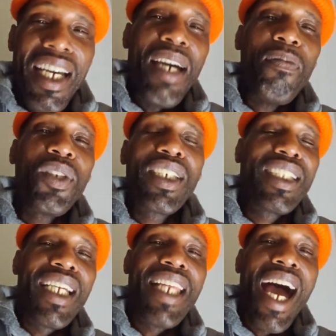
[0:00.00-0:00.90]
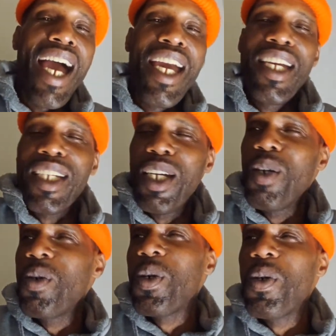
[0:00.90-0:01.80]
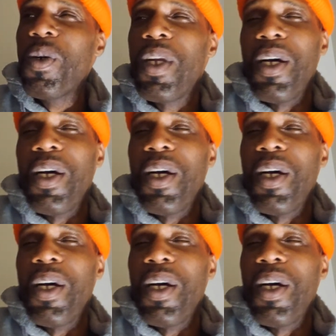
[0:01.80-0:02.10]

That bitch get that Diane Carroll going.